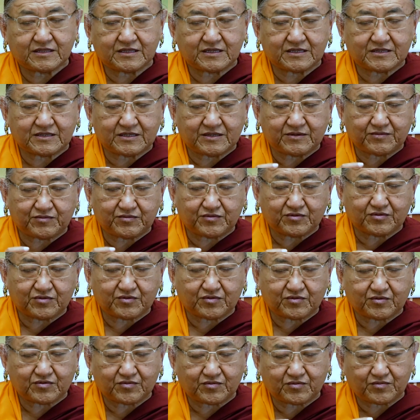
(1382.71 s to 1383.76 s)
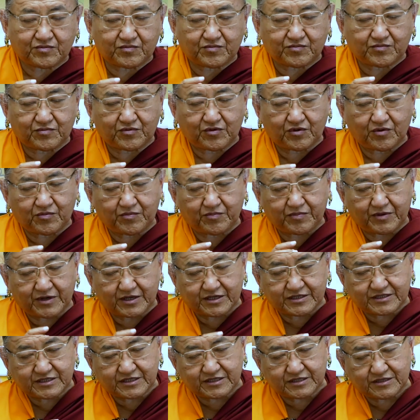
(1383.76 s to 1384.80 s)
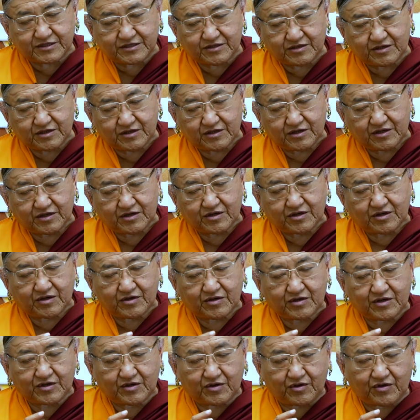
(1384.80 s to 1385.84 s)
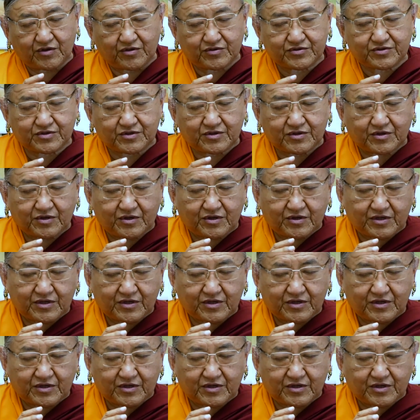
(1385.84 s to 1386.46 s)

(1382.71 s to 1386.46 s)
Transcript: that if you more burden on